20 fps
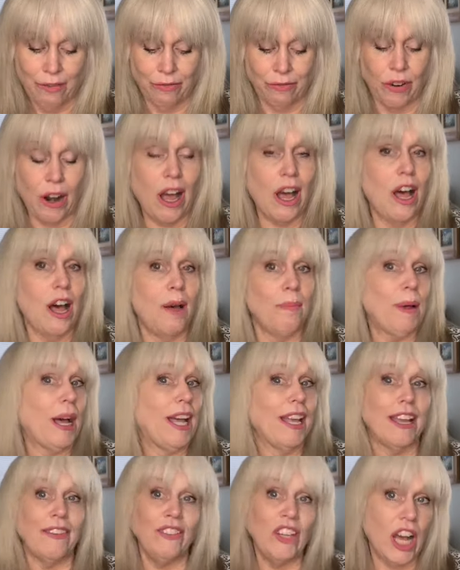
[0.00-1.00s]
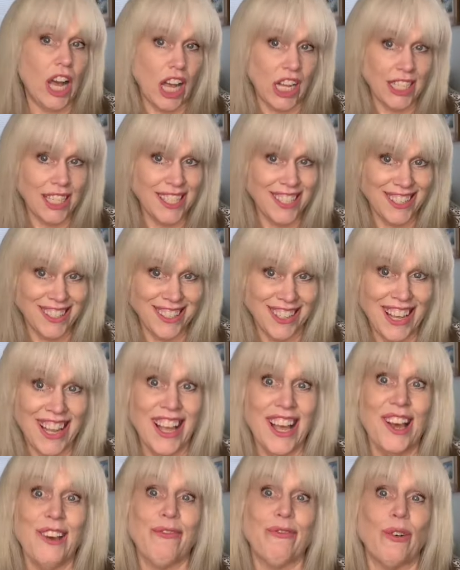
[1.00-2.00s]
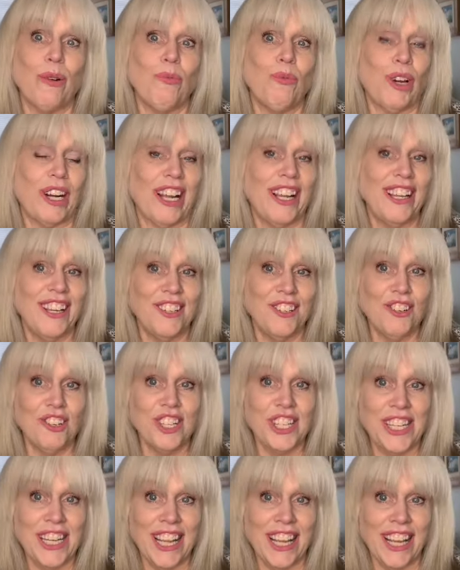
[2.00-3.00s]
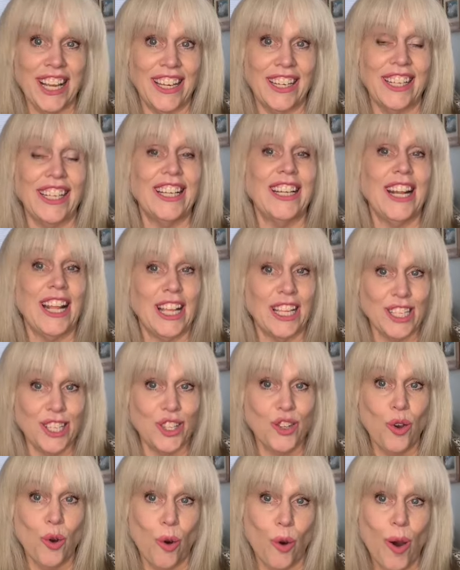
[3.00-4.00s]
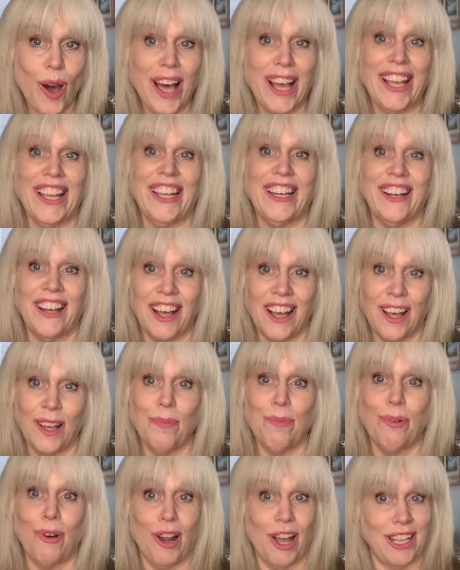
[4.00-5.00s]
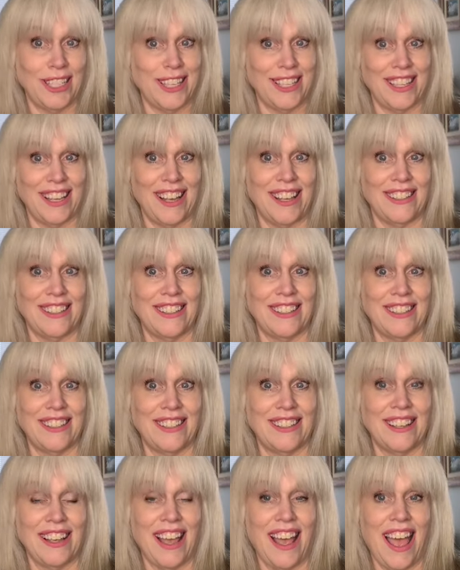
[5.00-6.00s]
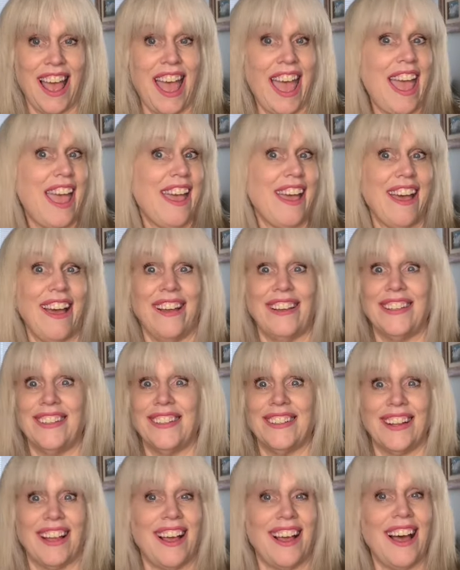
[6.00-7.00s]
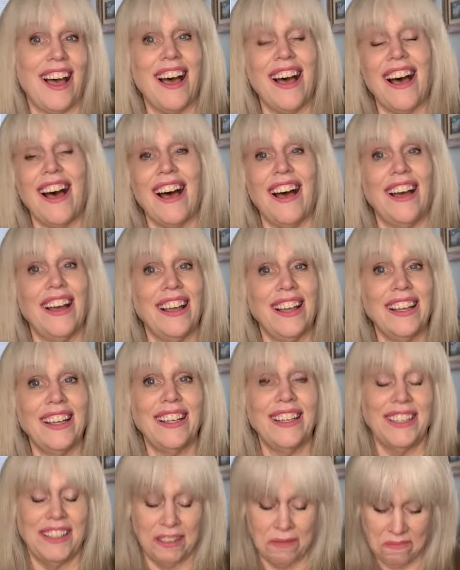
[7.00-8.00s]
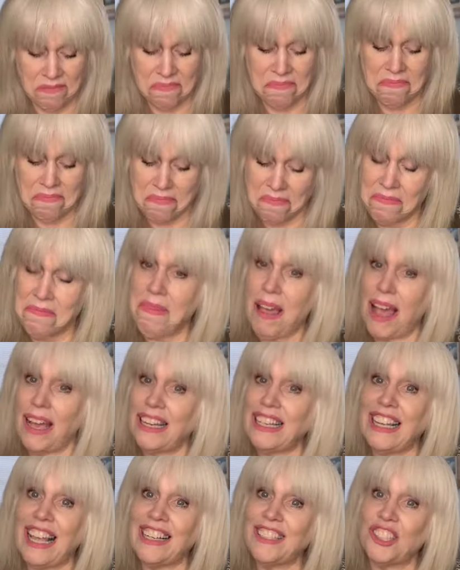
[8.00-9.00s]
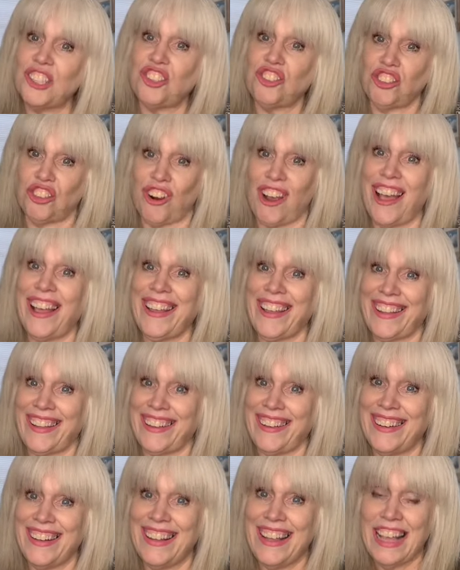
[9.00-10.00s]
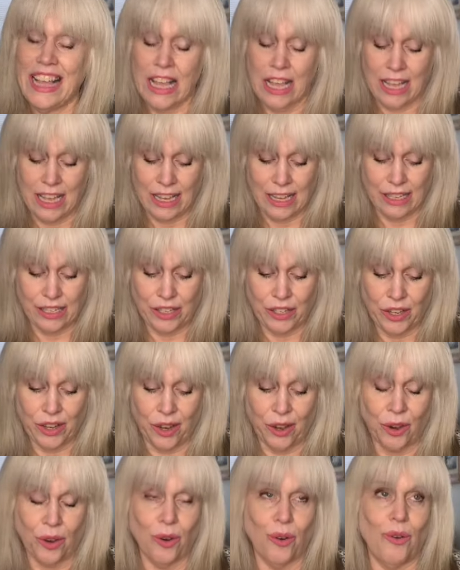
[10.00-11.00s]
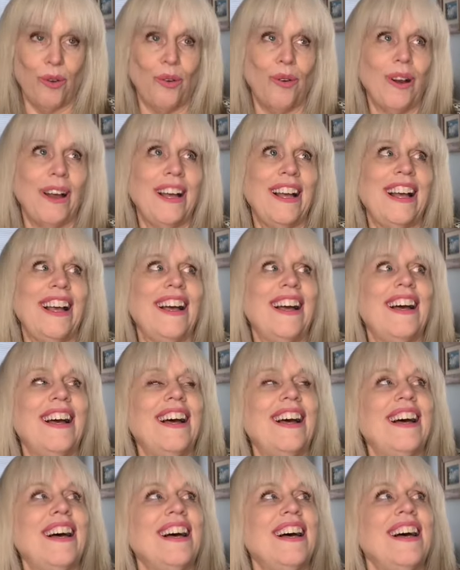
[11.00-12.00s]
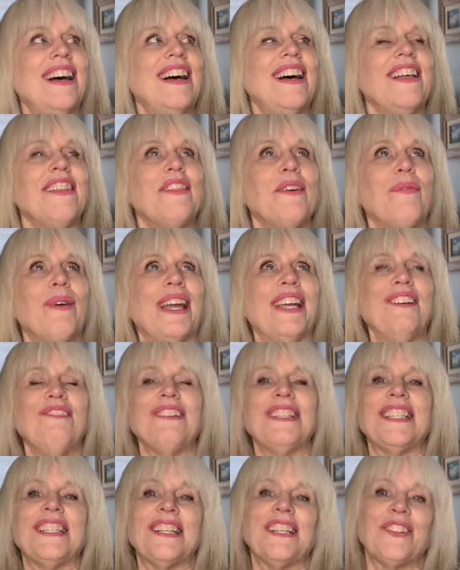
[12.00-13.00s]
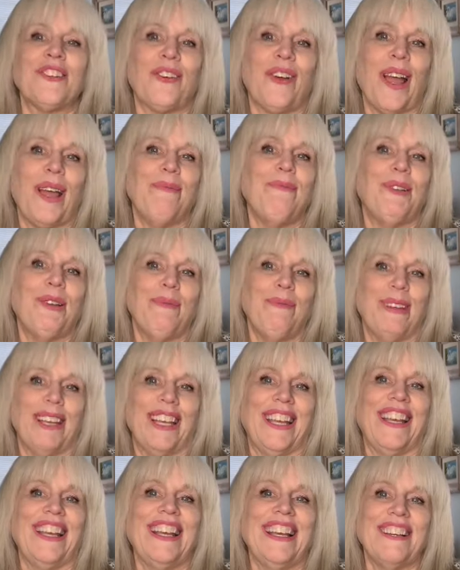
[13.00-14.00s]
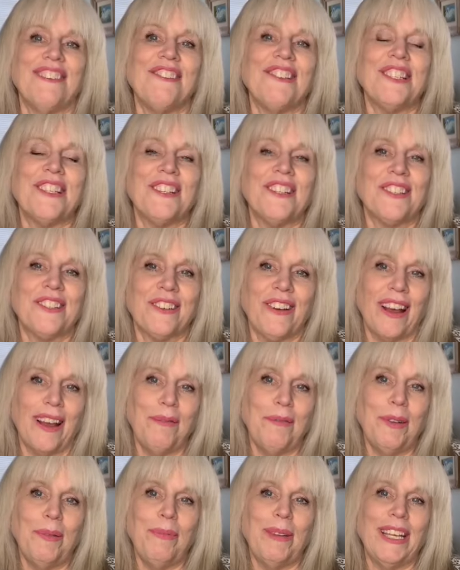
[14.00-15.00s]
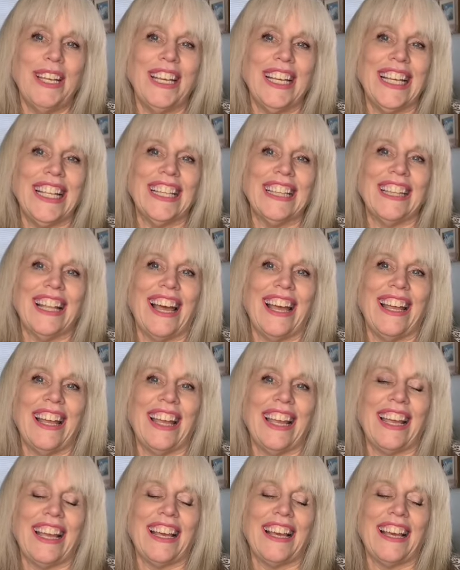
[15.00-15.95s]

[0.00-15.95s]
I have not. From what I understand, it is quite a process, and I'd like to try it. So the way it was described to me, like